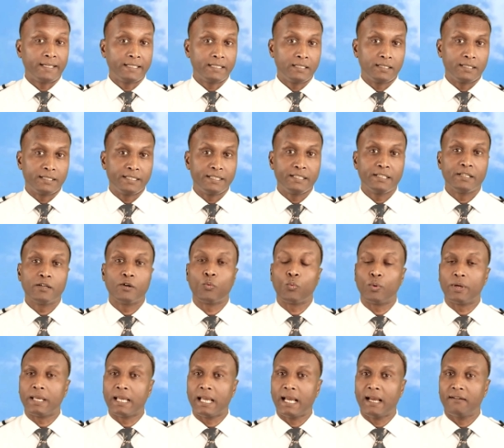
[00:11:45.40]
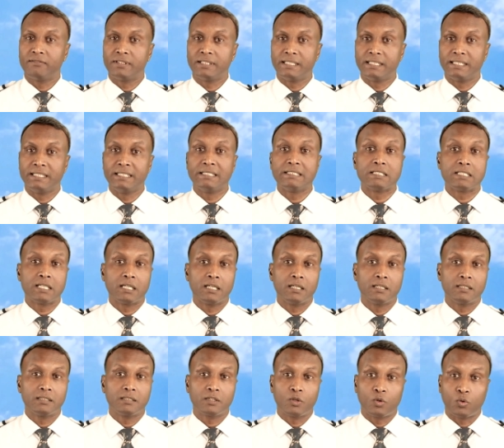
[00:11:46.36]
Finally, we have the
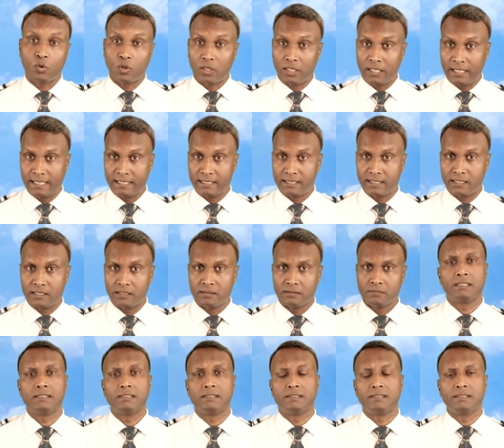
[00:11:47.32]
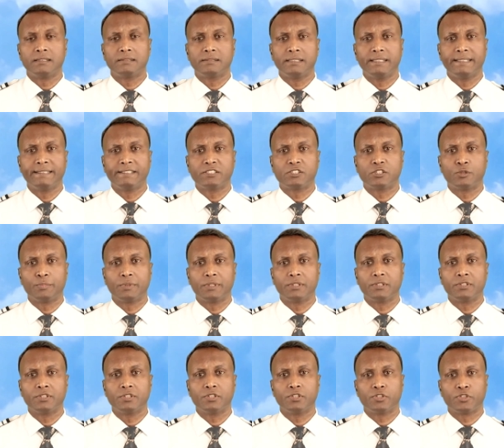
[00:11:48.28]
turn coordinator. This
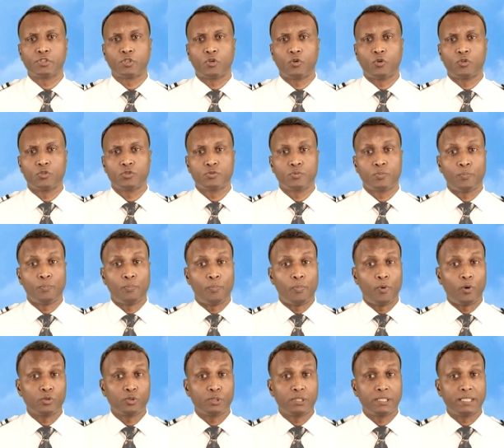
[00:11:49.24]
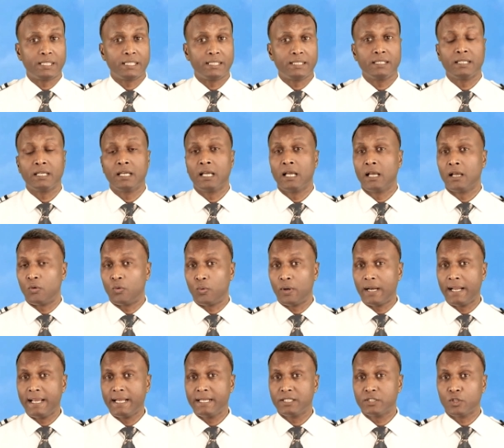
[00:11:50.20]
instrument shows both the
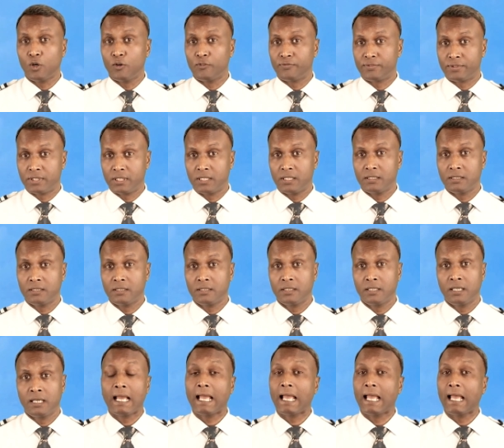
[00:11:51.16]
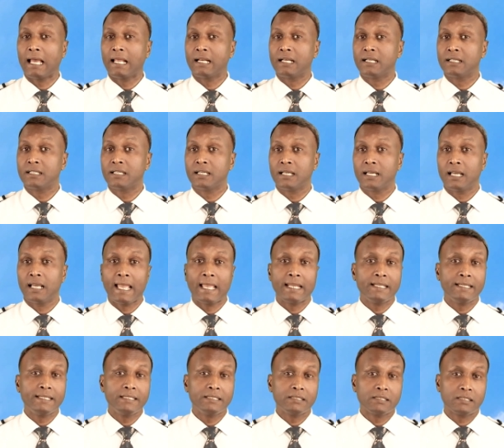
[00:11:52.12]
rate of turn and
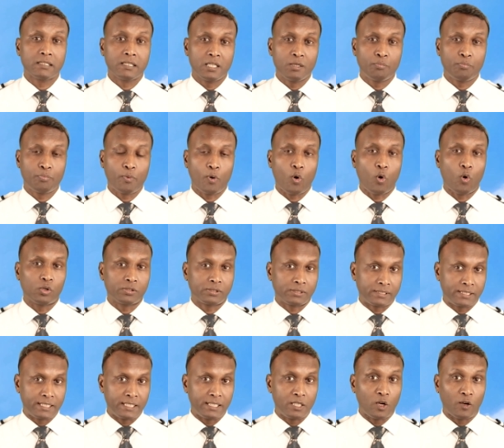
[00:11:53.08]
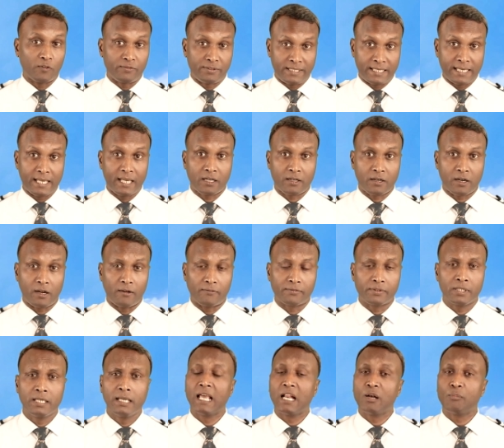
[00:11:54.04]
any slip or skid of the
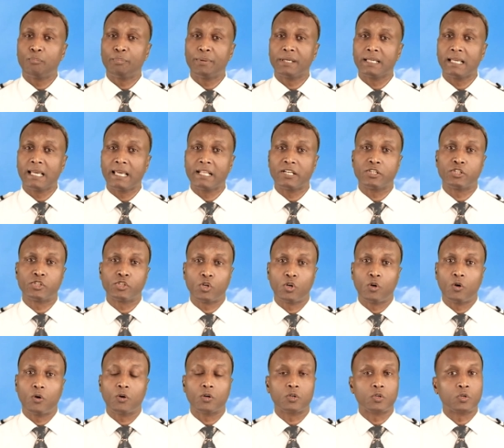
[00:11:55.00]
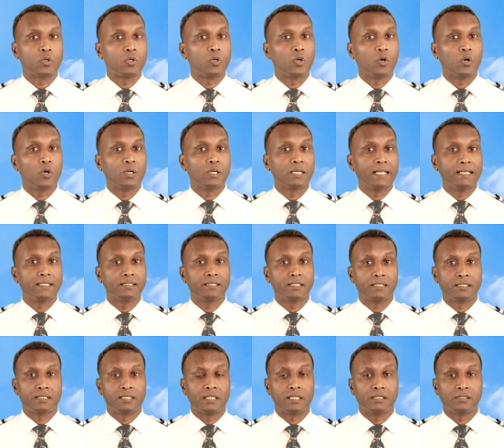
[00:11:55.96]
aircraft, helping ensure
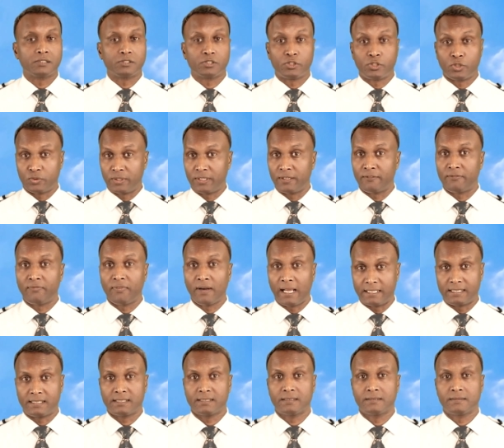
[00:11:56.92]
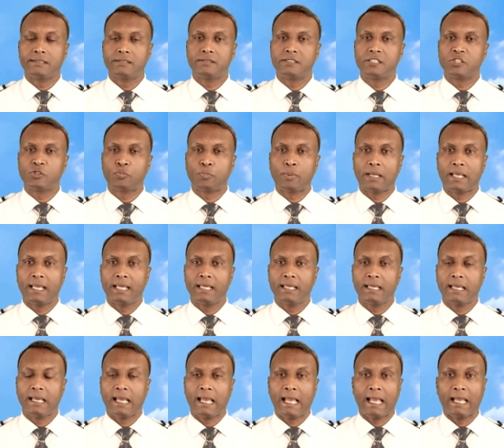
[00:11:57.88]
coordinated turns during flight. This
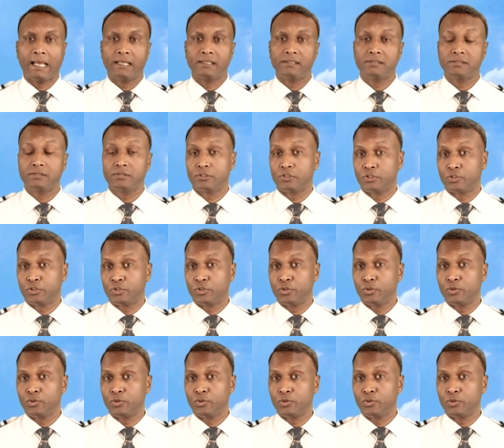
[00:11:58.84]
display has